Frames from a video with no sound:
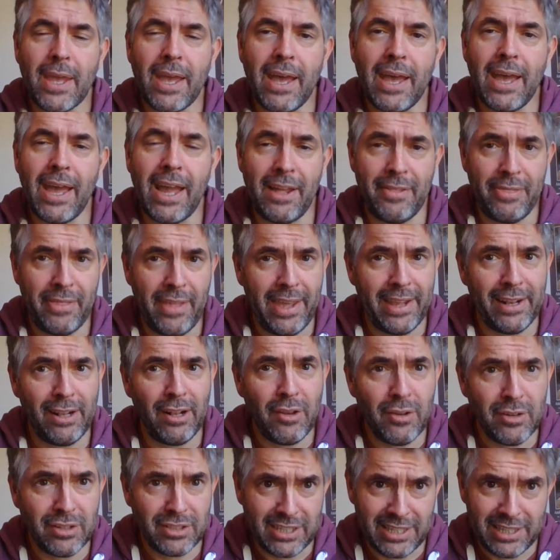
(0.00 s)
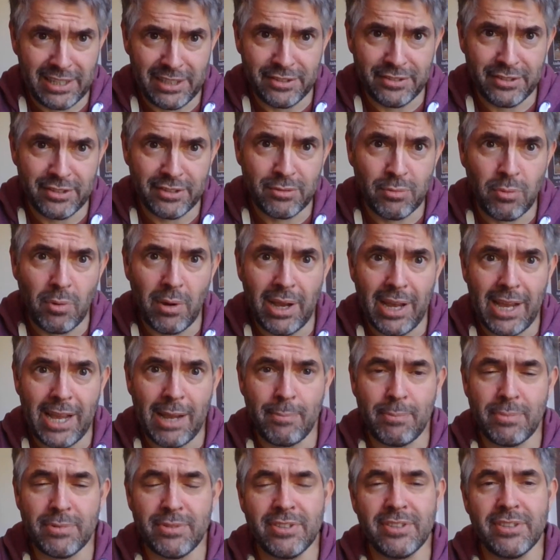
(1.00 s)
And then Luke tells us what
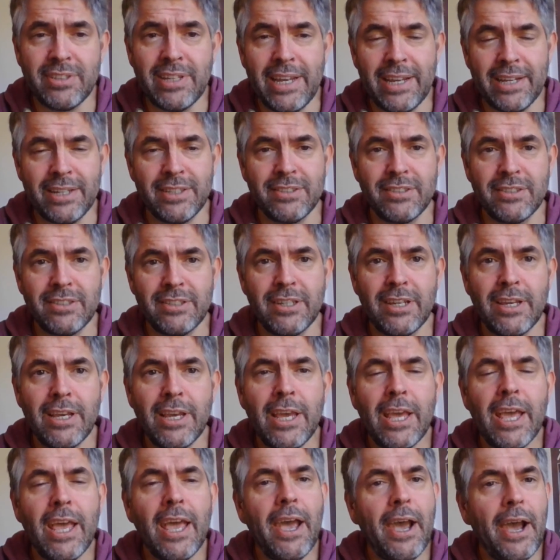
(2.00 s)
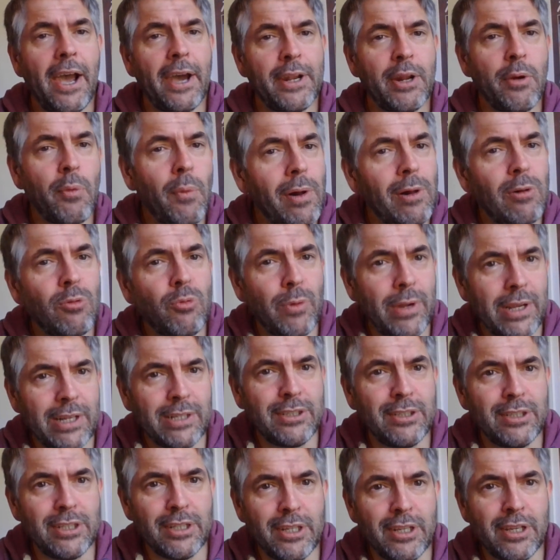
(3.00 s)
happens next. And I will
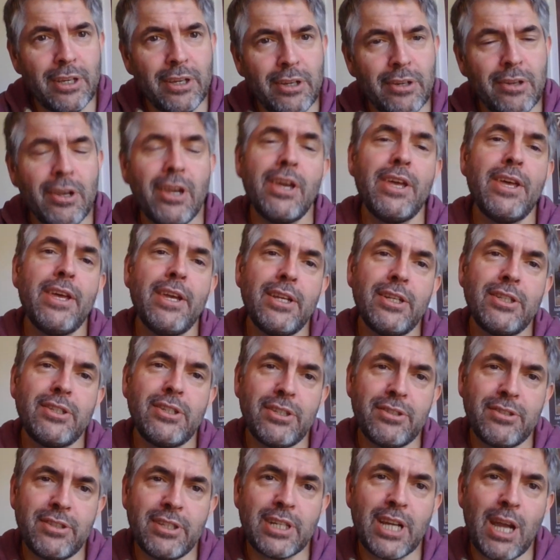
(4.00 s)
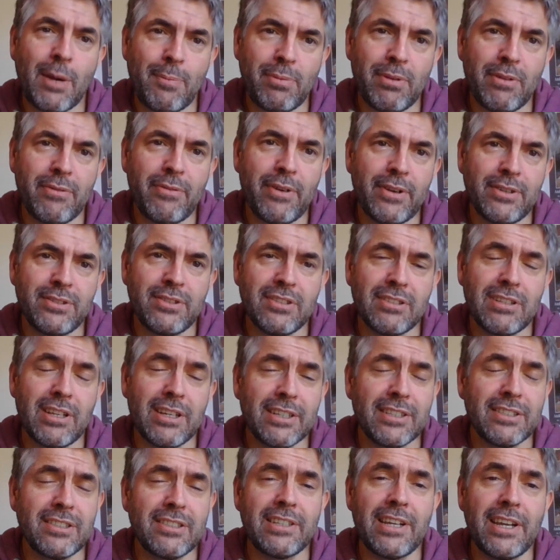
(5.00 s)
read to you just a couple of verses,
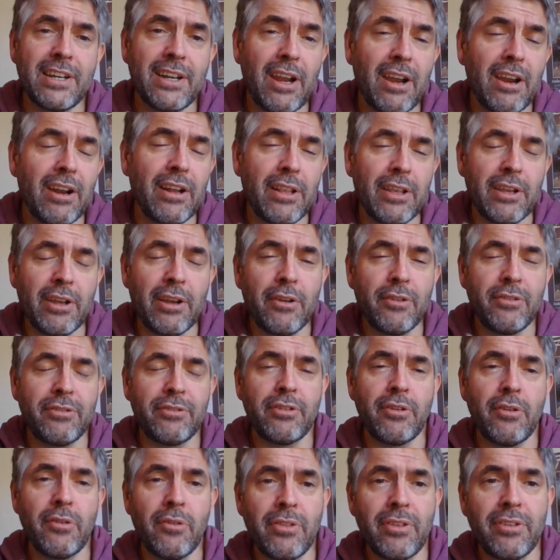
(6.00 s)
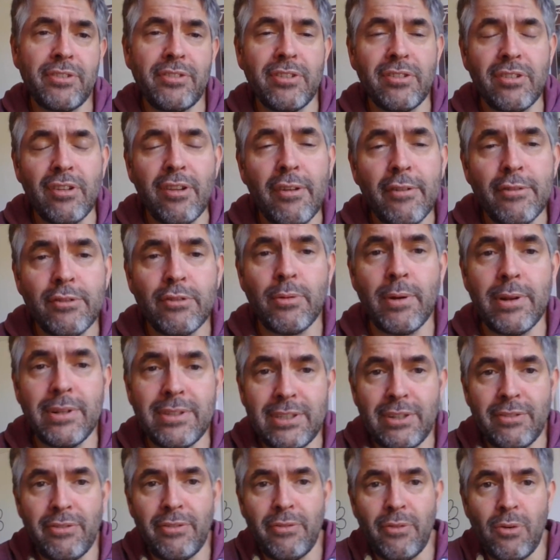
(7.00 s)
like I said earlier. So this is Luke
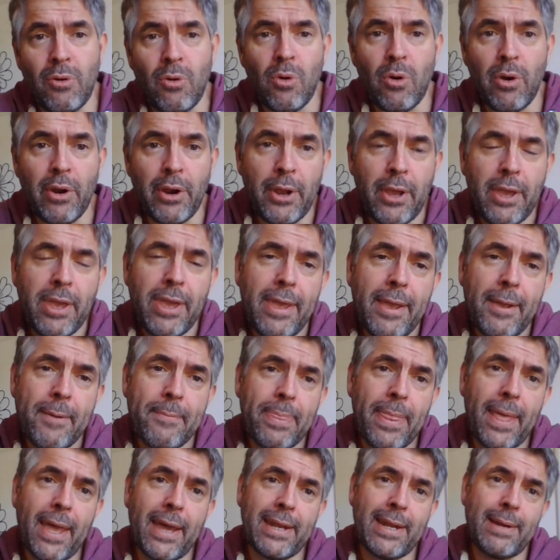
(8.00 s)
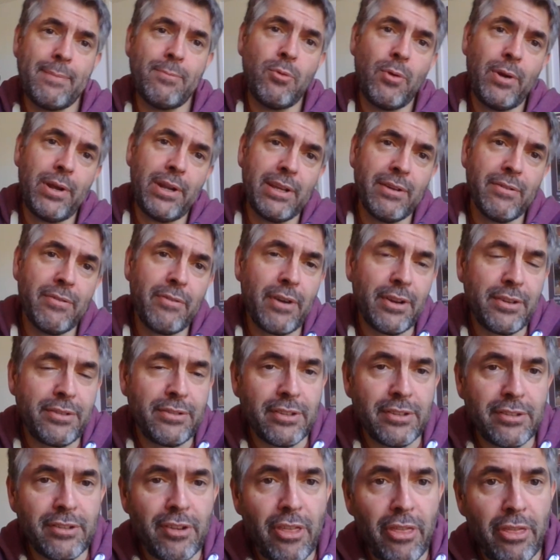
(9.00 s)
24, and I'm reading
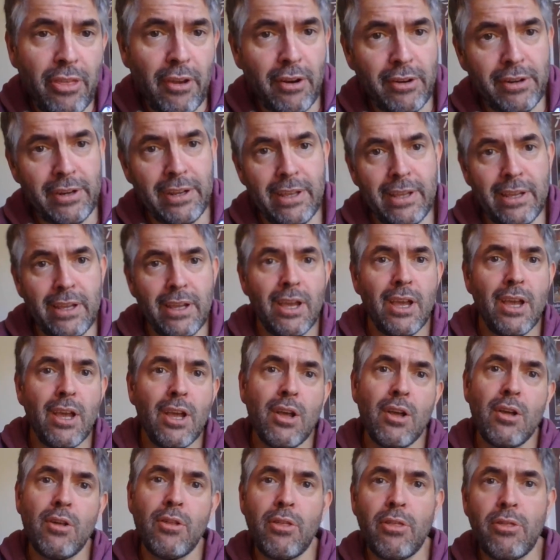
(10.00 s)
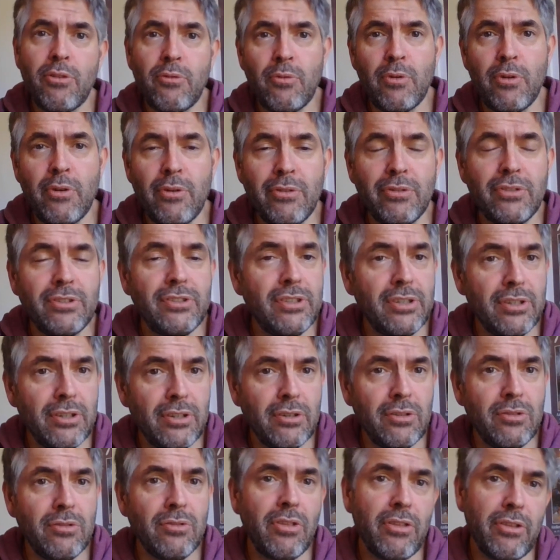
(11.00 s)
verses 30 through
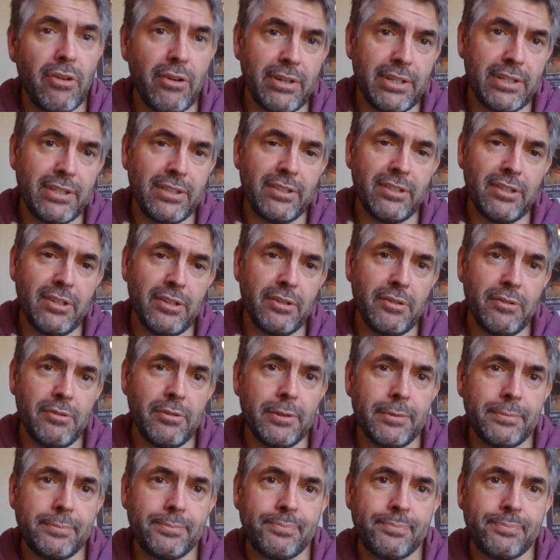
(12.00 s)
to 32.